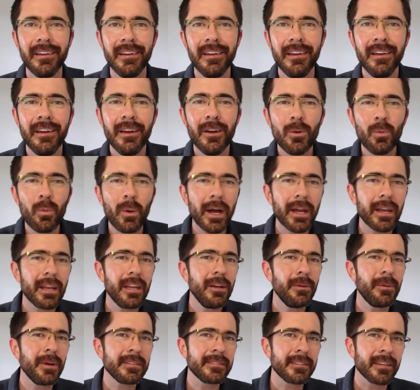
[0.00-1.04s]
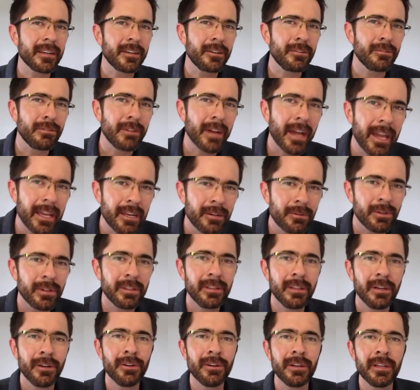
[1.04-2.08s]
One who has a greater
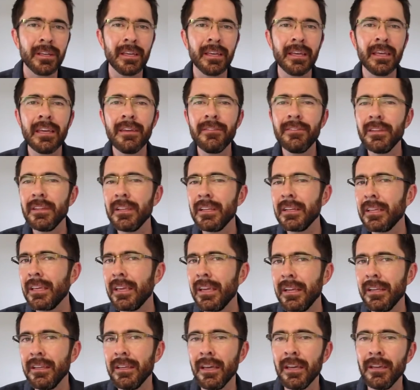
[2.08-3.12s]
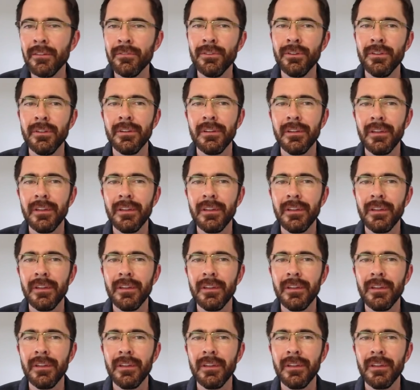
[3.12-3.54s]
authority even than King David,